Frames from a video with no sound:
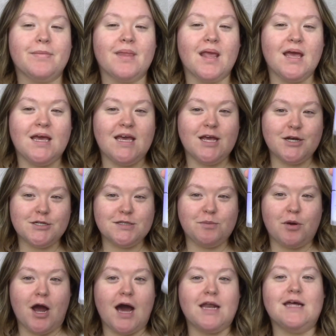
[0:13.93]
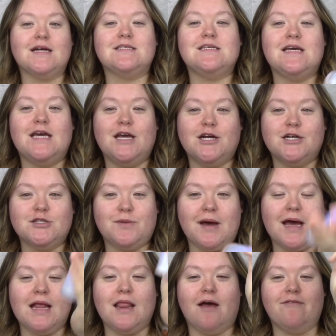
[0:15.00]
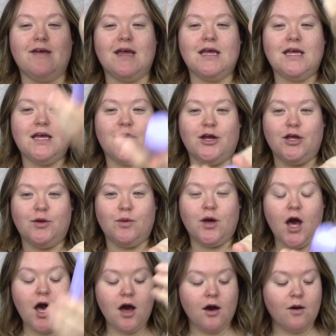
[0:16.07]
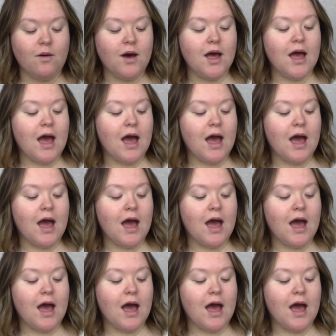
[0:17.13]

here's a product, here's why I love it, here you go,